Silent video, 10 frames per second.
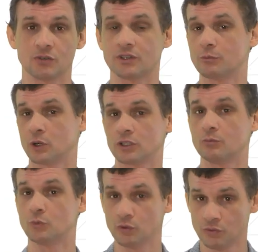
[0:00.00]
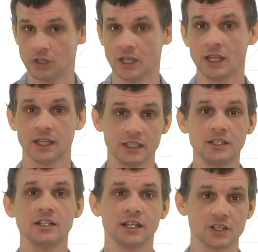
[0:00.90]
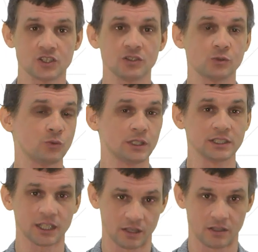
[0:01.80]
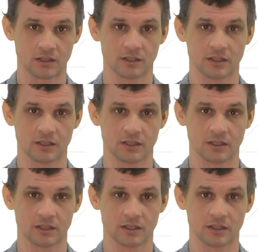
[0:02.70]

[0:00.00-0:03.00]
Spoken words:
of the model move in relation to one another.